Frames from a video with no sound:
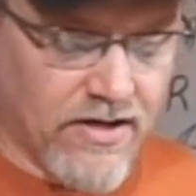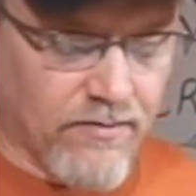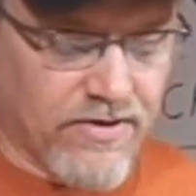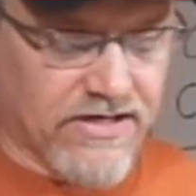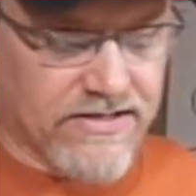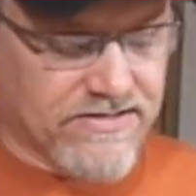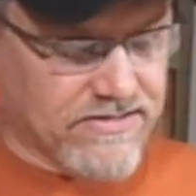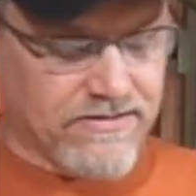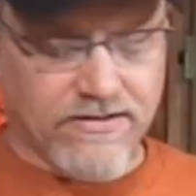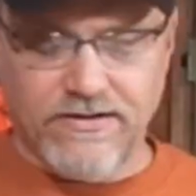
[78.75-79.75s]

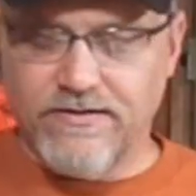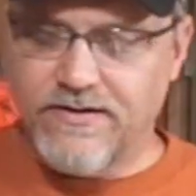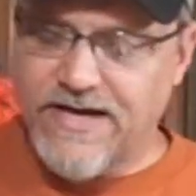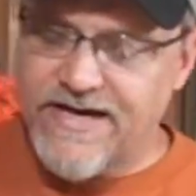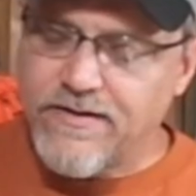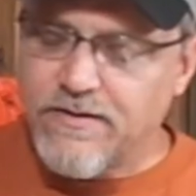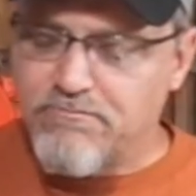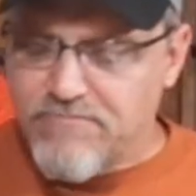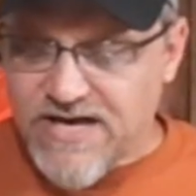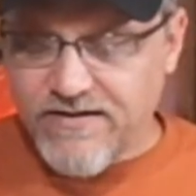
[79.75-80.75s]
Because kind of the
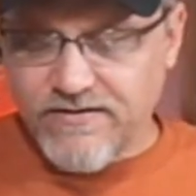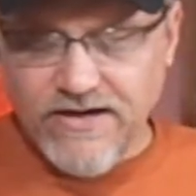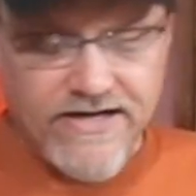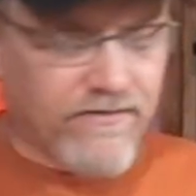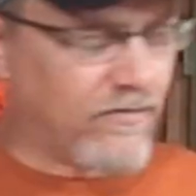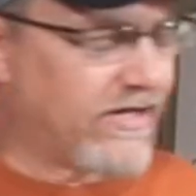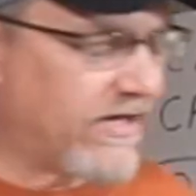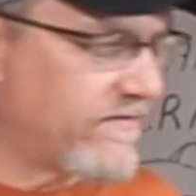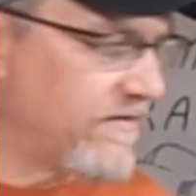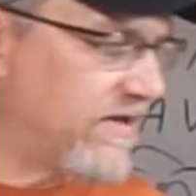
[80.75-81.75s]
myth, kind of what
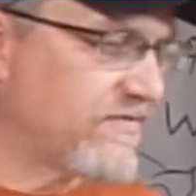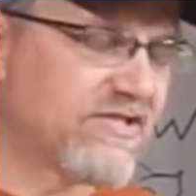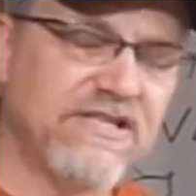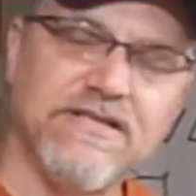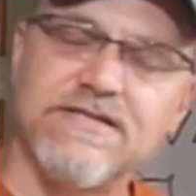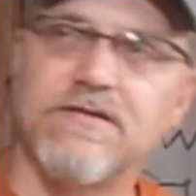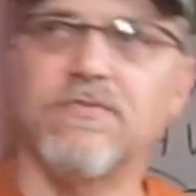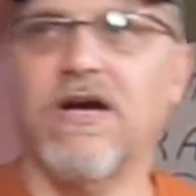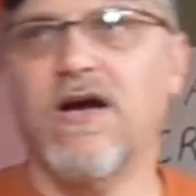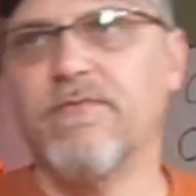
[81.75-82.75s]
I've seen in some
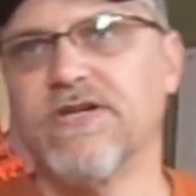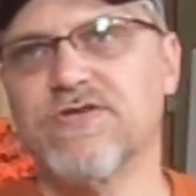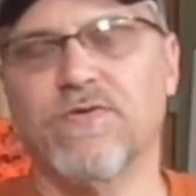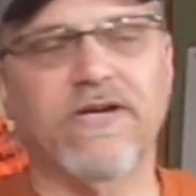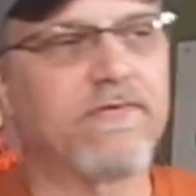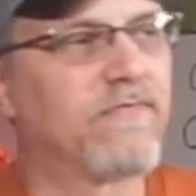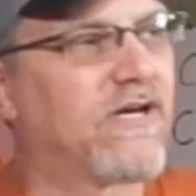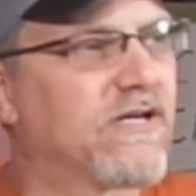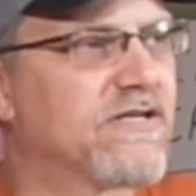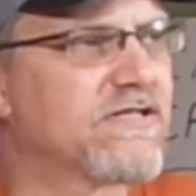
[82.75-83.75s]
comments, what
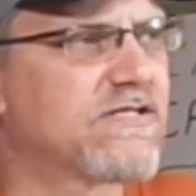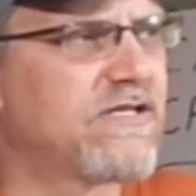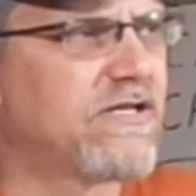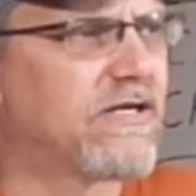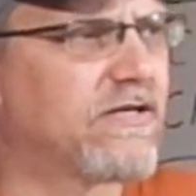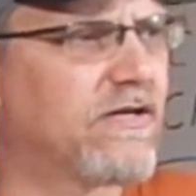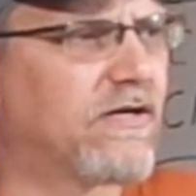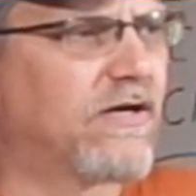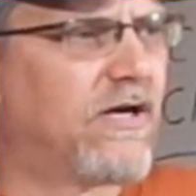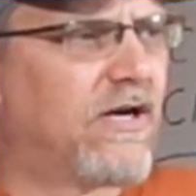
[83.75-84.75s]
I'm seeing
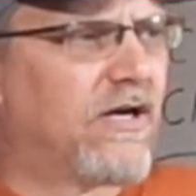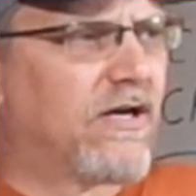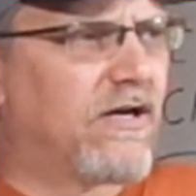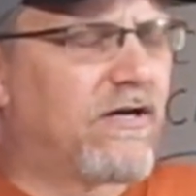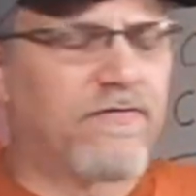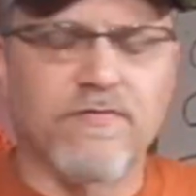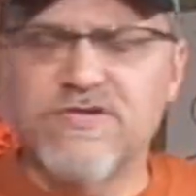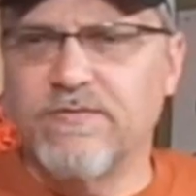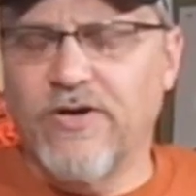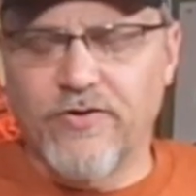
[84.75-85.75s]
on from
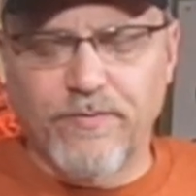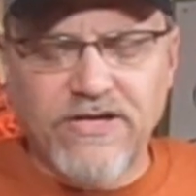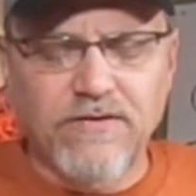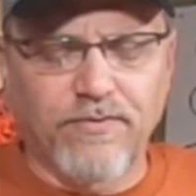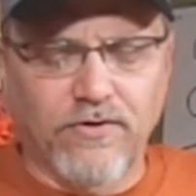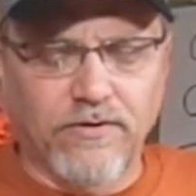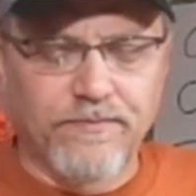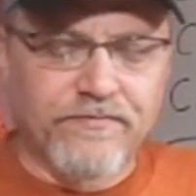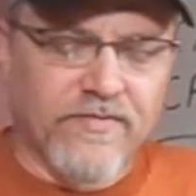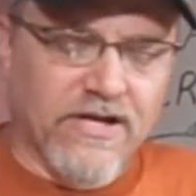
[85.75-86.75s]
some other people,
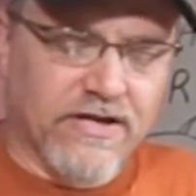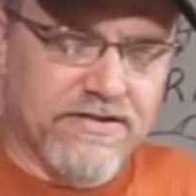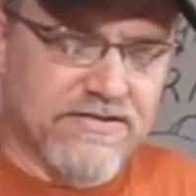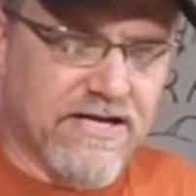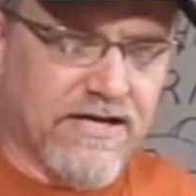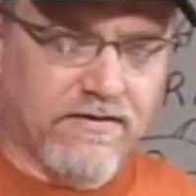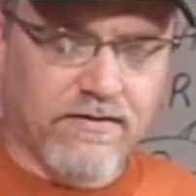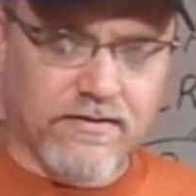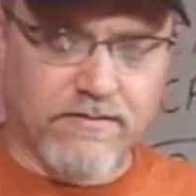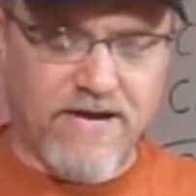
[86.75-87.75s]
is that
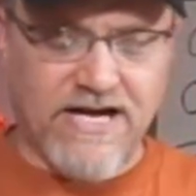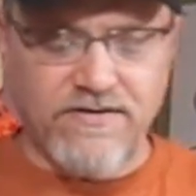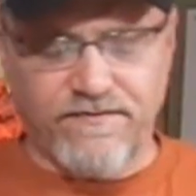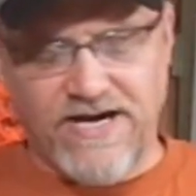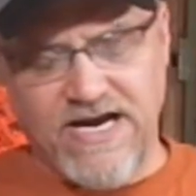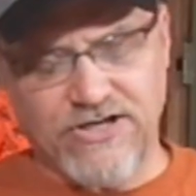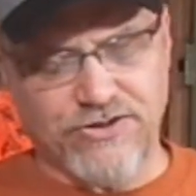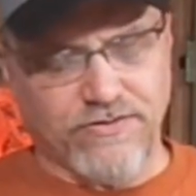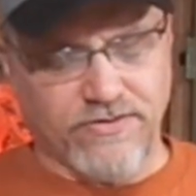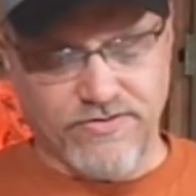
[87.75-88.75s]
the
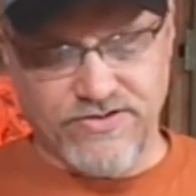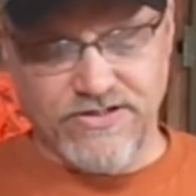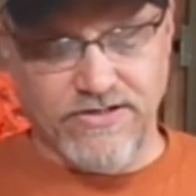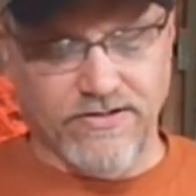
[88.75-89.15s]
manufacturers,